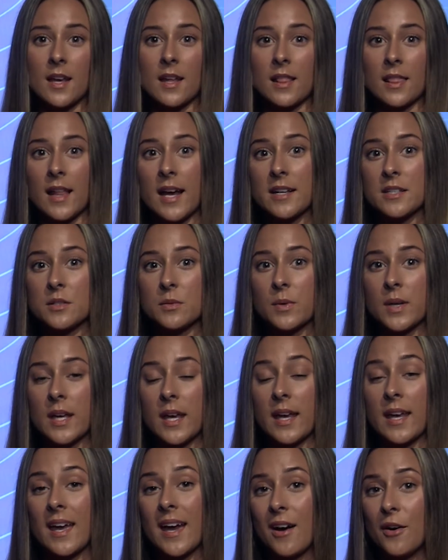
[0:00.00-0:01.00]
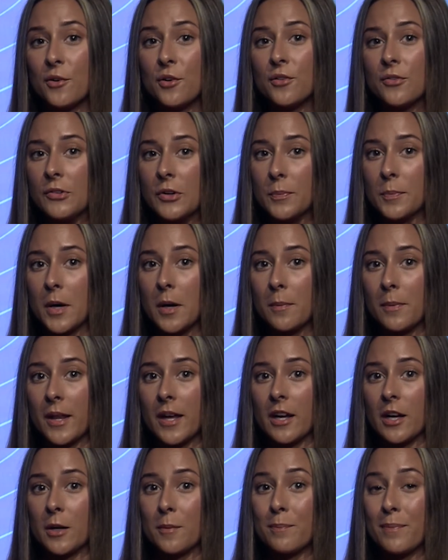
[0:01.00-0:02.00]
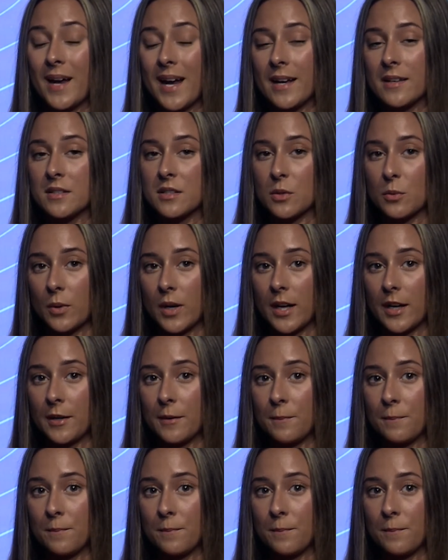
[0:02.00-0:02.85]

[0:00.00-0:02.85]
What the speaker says: last week a Cal U football player passed away.